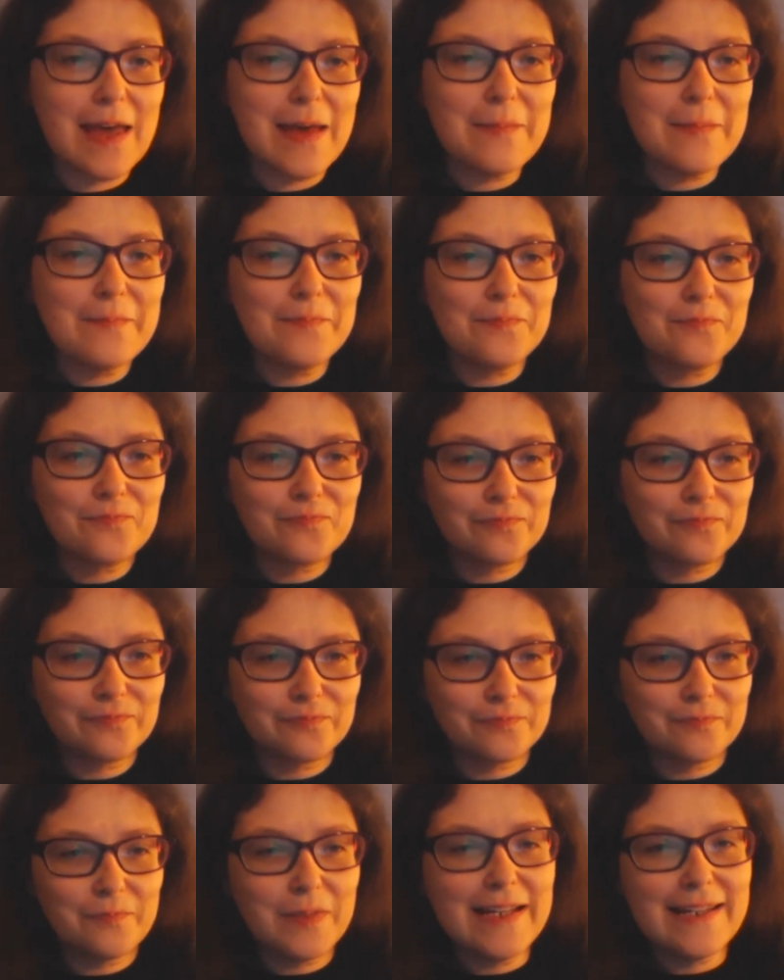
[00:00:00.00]

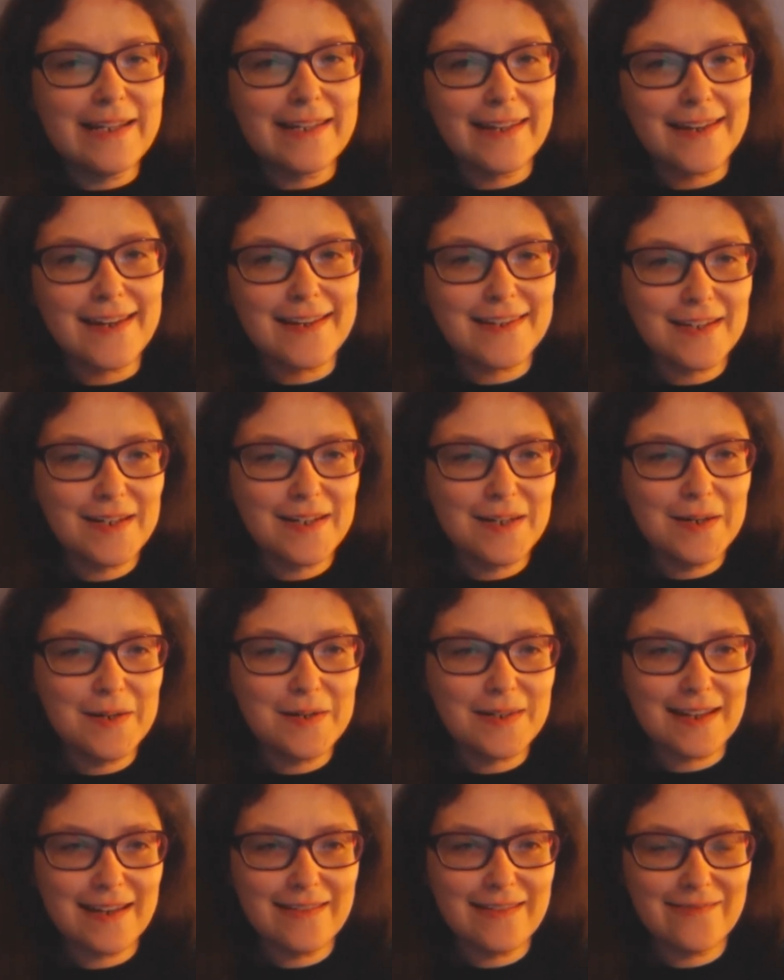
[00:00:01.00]
please
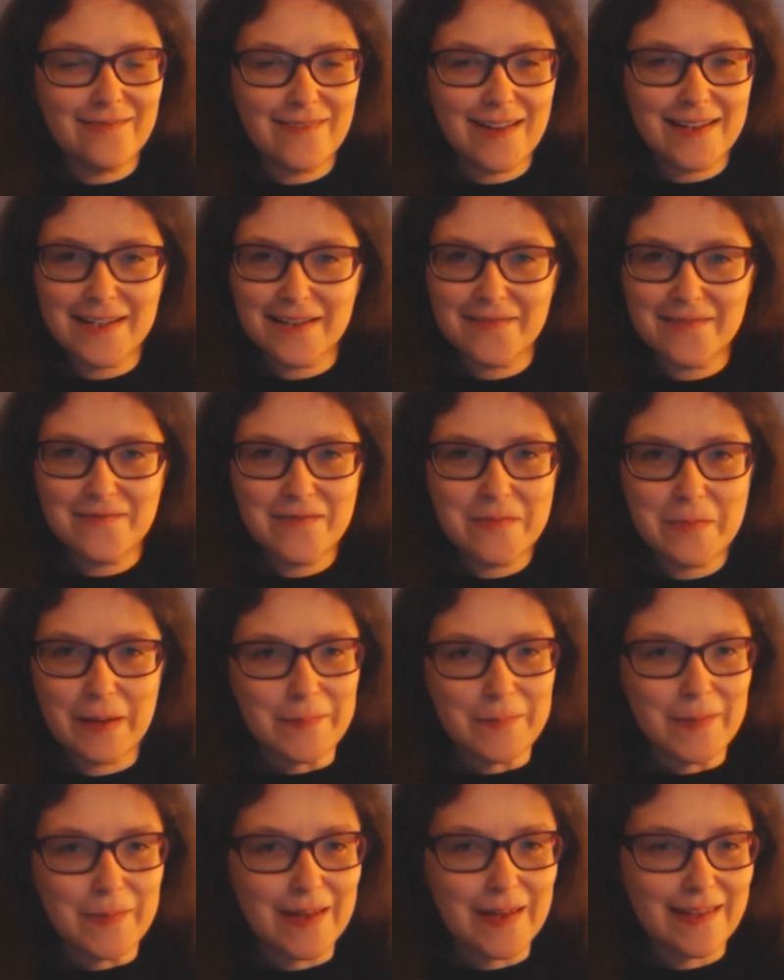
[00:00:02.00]
excuse if I don't
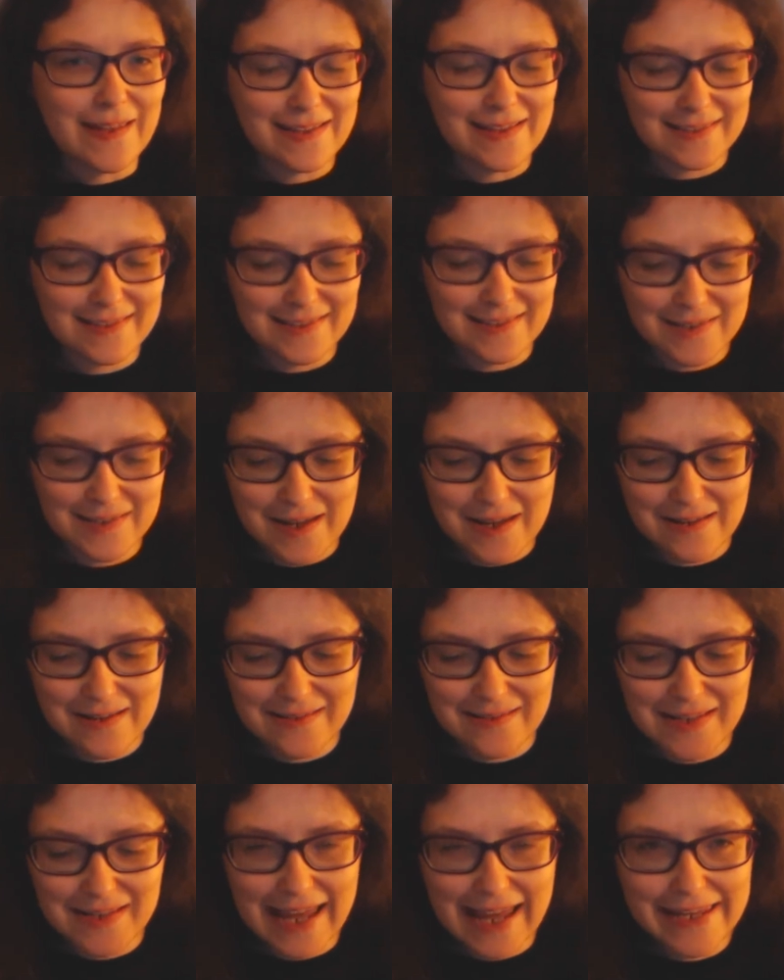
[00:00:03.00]
remember
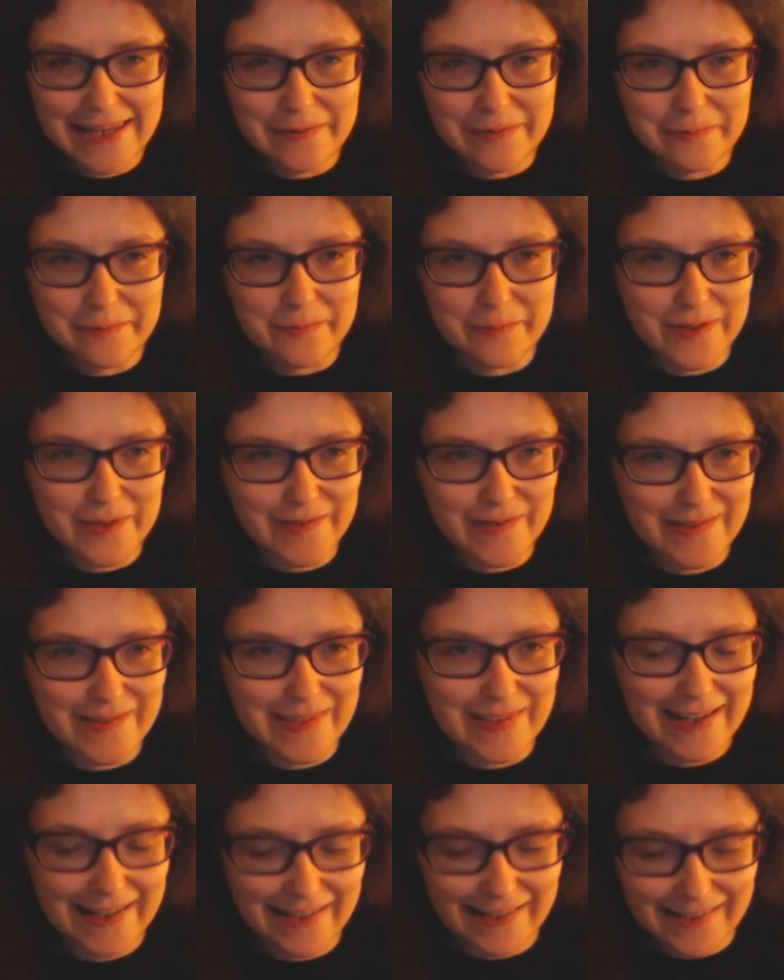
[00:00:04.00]
certain names
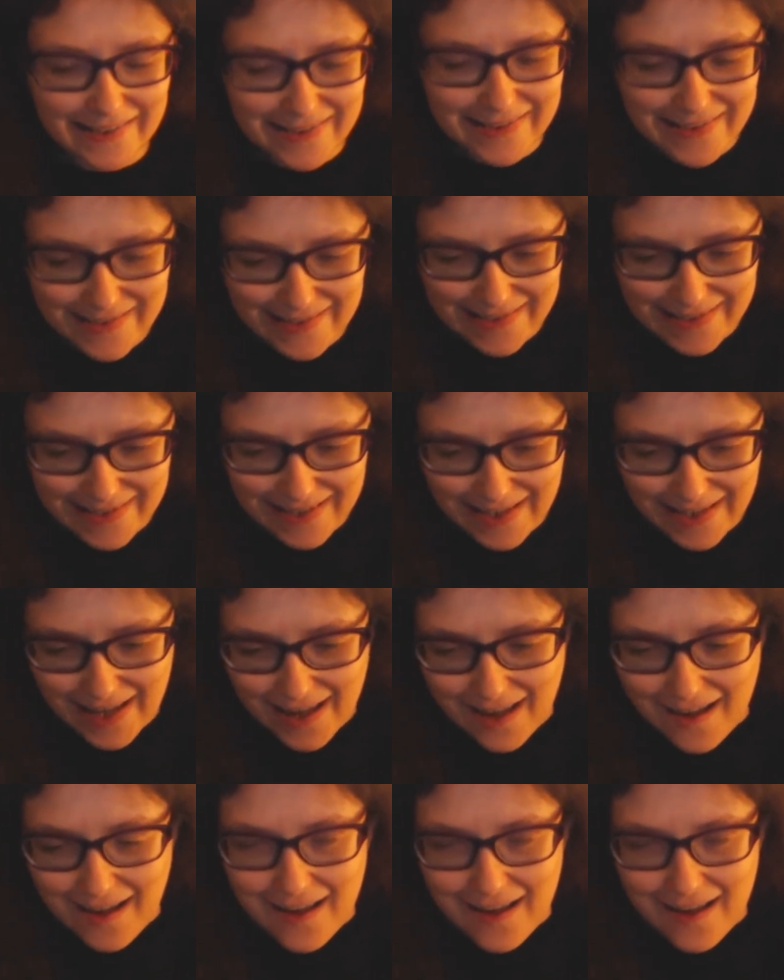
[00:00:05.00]
or things because